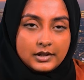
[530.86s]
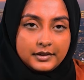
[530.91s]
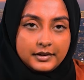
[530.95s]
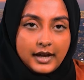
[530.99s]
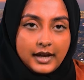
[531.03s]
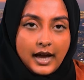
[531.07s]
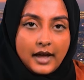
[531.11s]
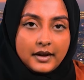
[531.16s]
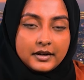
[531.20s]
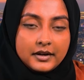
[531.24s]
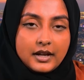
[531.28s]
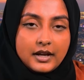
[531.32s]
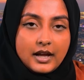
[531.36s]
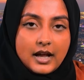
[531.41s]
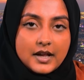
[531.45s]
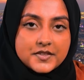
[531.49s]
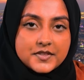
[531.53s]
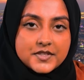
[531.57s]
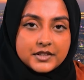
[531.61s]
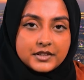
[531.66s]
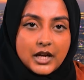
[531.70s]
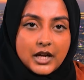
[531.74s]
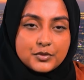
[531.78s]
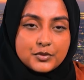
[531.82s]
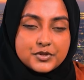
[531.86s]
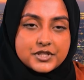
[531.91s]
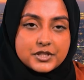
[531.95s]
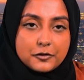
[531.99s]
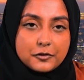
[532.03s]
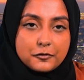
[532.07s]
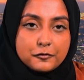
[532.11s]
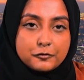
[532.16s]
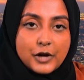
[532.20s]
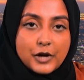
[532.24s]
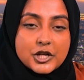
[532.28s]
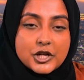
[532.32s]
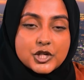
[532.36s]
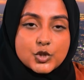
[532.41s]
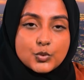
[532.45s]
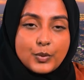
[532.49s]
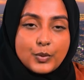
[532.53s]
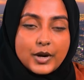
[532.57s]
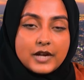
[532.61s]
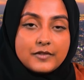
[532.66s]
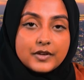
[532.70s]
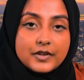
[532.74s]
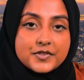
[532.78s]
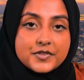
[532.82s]
Canada has announced a fresh
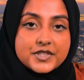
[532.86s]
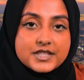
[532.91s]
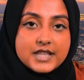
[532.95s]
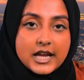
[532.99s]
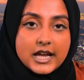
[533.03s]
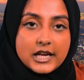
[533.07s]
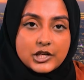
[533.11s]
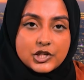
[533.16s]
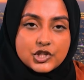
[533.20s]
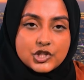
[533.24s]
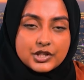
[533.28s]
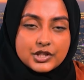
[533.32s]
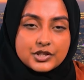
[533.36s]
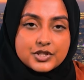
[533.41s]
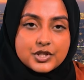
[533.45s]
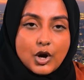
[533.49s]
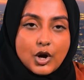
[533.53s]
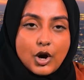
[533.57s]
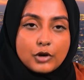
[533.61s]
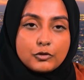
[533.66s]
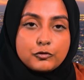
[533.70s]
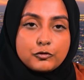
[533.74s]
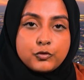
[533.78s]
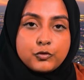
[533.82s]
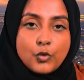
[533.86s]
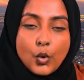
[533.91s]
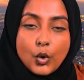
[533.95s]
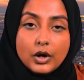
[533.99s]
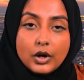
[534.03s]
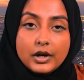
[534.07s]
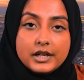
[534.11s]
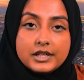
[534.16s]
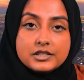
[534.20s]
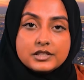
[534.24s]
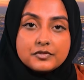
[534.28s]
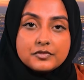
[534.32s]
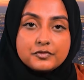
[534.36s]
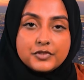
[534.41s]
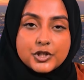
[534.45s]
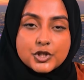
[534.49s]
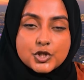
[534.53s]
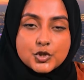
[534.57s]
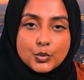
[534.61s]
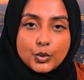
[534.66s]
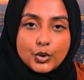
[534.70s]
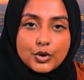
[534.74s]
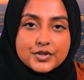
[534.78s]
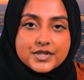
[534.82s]
wave of sanctions on four
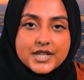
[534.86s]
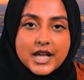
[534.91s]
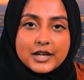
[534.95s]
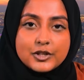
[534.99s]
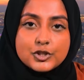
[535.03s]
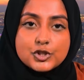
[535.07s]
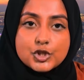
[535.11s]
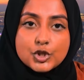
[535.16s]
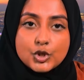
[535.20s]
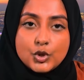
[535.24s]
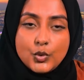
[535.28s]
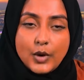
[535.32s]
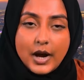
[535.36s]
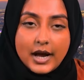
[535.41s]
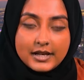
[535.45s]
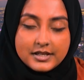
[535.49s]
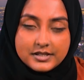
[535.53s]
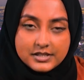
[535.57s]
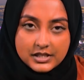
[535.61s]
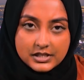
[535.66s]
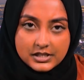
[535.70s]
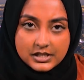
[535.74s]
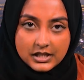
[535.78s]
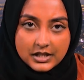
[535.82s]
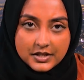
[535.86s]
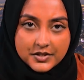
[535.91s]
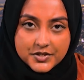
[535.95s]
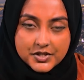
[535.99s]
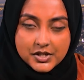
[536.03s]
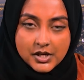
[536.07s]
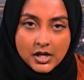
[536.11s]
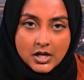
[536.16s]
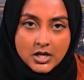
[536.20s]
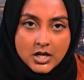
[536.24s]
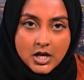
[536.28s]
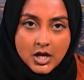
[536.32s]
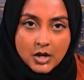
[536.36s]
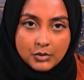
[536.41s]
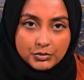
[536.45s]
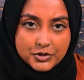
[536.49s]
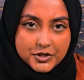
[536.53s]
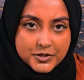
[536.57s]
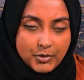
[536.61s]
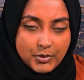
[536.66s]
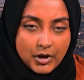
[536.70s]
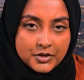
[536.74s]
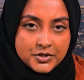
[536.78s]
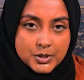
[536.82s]
individuals and two entities
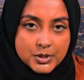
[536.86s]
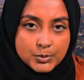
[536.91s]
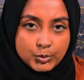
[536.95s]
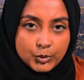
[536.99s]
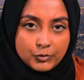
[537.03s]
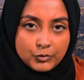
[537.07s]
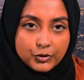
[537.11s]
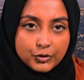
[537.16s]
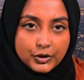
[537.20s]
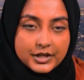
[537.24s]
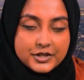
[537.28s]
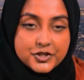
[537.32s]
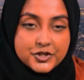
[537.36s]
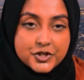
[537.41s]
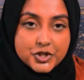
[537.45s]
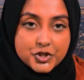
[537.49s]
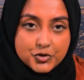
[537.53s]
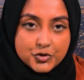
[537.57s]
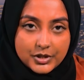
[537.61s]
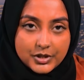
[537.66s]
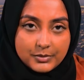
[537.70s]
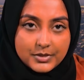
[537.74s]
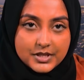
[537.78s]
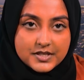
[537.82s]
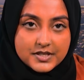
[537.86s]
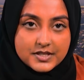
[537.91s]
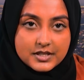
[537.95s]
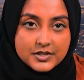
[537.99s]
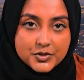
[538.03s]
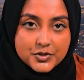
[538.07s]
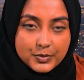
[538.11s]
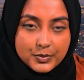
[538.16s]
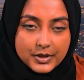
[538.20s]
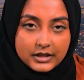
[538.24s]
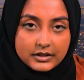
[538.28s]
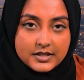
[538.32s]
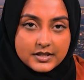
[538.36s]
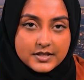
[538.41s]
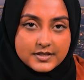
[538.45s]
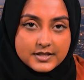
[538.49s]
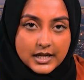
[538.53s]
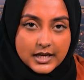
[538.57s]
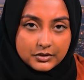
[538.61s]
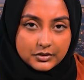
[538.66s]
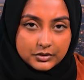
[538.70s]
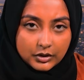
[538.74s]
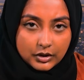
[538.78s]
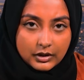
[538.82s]
responsible for extremist Israeli
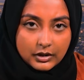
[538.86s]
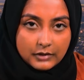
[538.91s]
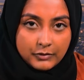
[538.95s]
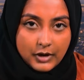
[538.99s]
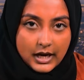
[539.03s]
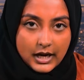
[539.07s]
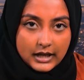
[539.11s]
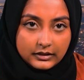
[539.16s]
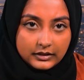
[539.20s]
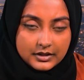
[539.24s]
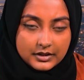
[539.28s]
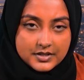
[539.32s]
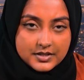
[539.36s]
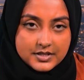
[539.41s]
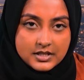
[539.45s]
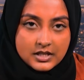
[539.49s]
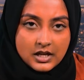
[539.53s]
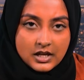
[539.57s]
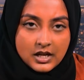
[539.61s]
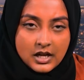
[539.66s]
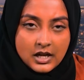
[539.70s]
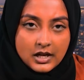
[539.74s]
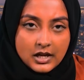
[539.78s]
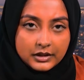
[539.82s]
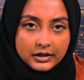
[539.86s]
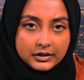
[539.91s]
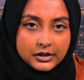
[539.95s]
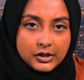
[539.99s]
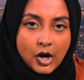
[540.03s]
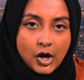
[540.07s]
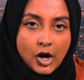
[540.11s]
settler violence in the